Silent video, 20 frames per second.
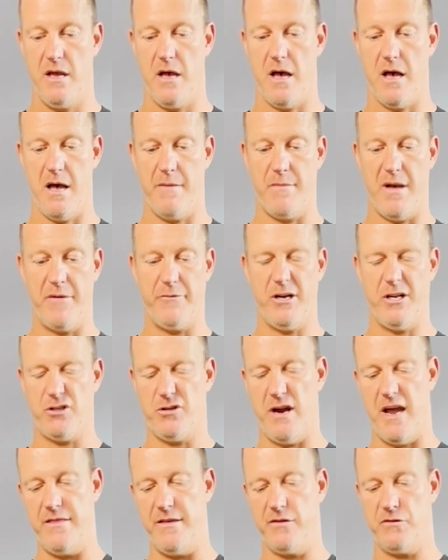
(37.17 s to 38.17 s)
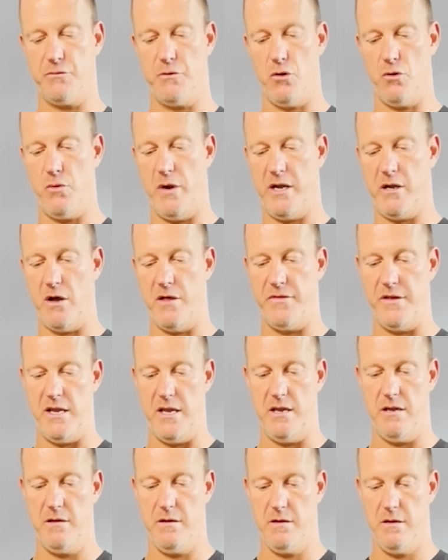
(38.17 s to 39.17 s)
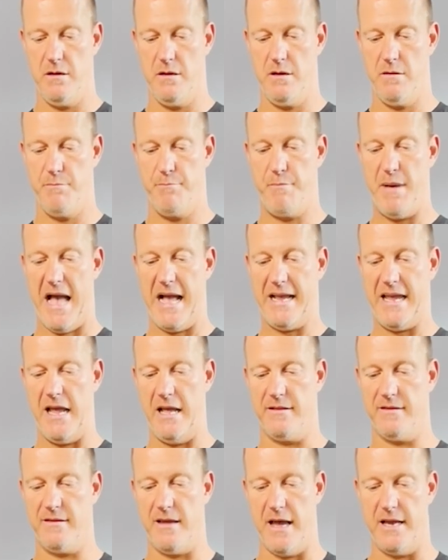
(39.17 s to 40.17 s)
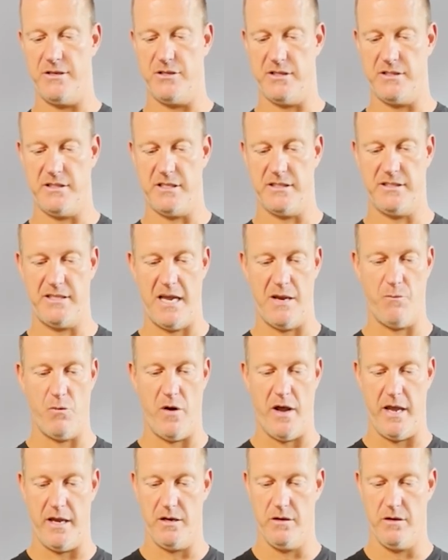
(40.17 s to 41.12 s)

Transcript: I'm going to try this real quick on the backhand side, just the same way.